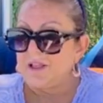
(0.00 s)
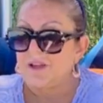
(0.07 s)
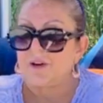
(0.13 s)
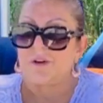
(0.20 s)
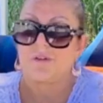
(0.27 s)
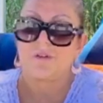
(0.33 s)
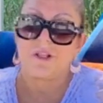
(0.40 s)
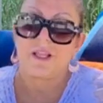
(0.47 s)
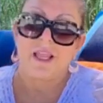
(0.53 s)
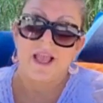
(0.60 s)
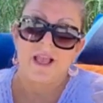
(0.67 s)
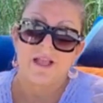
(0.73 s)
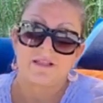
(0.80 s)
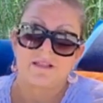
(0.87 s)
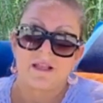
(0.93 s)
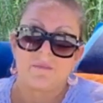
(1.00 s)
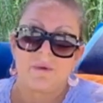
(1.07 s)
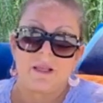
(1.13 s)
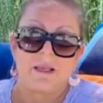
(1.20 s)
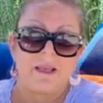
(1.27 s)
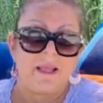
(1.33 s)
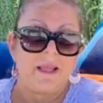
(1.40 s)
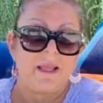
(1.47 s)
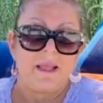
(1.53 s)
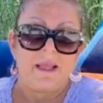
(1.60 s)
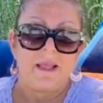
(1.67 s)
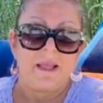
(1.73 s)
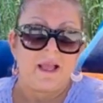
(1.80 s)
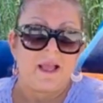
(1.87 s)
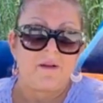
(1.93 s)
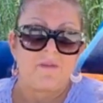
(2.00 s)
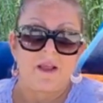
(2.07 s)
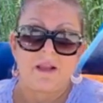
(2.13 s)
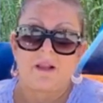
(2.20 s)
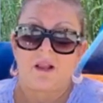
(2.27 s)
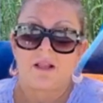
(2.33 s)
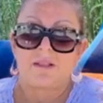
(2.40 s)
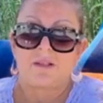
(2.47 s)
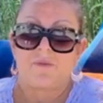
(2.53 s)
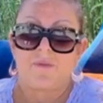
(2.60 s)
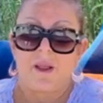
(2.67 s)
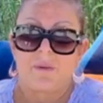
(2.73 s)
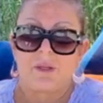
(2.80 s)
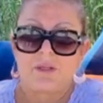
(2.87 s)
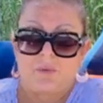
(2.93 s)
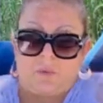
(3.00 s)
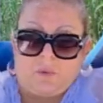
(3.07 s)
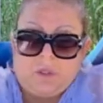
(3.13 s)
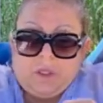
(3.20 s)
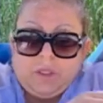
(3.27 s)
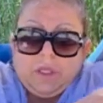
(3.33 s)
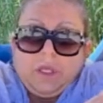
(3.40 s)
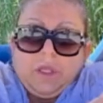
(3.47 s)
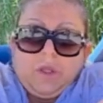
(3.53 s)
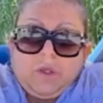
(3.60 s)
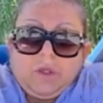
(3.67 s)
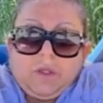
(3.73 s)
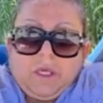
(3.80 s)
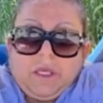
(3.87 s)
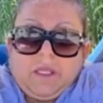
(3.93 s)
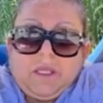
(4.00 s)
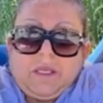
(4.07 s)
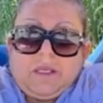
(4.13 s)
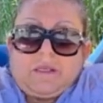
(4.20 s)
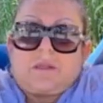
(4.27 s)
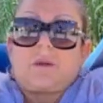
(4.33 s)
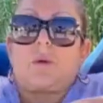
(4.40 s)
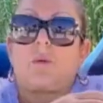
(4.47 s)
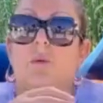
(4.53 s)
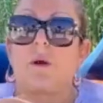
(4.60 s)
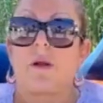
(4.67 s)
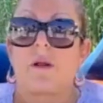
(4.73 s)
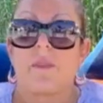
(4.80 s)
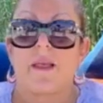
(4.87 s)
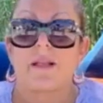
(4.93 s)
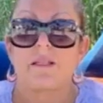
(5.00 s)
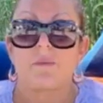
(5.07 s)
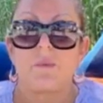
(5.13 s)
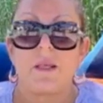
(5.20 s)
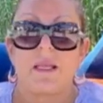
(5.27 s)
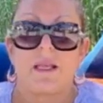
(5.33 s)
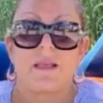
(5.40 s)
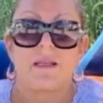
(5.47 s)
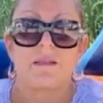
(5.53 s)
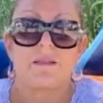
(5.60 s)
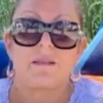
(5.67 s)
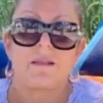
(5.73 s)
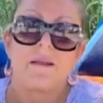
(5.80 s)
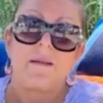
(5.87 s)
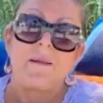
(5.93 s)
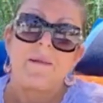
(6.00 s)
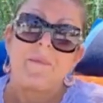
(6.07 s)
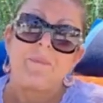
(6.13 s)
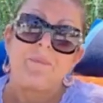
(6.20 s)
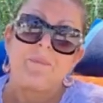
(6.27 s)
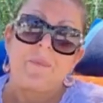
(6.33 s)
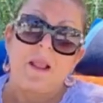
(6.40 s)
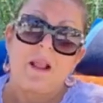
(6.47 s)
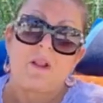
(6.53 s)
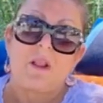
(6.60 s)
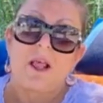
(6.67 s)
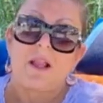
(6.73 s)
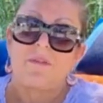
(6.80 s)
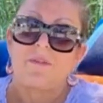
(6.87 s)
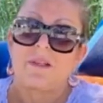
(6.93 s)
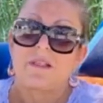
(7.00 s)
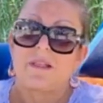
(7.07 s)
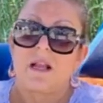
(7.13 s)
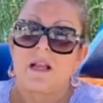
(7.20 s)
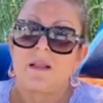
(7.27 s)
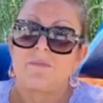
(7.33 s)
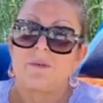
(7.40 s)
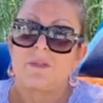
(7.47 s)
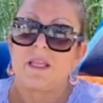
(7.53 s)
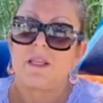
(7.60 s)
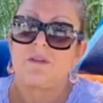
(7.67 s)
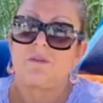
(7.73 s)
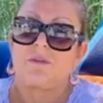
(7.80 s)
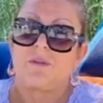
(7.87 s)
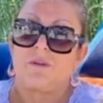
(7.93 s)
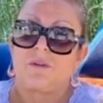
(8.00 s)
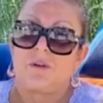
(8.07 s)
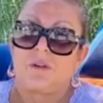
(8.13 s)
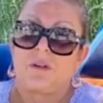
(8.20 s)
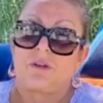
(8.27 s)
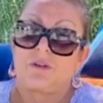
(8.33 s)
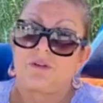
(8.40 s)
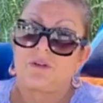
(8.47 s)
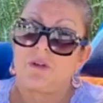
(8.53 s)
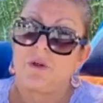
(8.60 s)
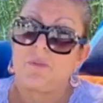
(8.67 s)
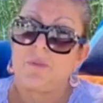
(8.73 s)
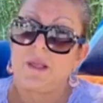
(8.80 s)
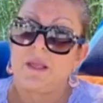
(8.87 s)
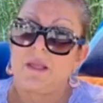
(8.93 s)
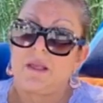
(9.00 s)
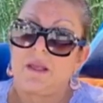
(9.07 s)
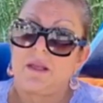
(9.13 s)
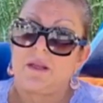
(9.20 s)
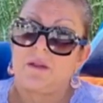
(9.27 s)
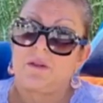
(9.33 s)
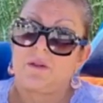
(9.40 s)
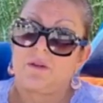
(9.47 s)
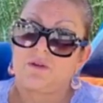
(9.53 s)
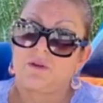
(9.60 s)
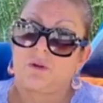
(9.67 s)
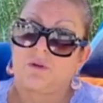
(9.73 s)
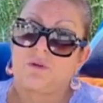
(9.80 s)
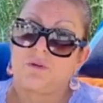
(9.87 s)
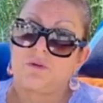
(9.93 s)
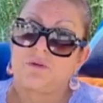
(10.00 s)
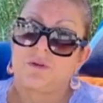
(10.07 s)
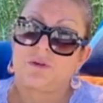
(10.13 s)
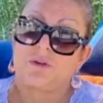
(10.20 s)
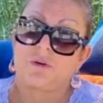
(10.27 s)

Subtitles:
can only guess. I mean, I've had lots of families, what do they look like this? Well, that's because a lot of the times either they're a little too big, the shoulder